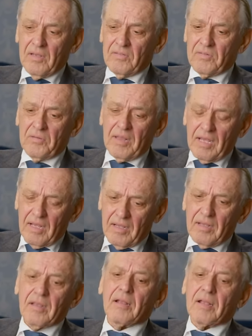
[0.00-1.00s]
So they
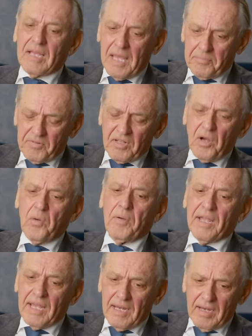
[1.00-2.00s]
kept
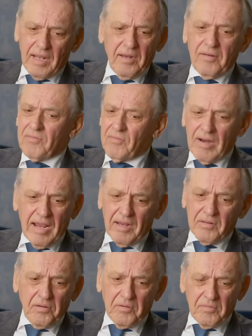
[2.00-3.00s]
going and
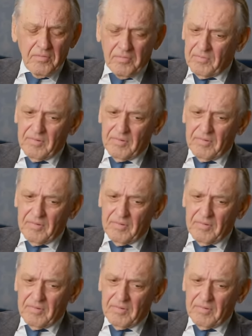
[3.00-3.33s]
trying to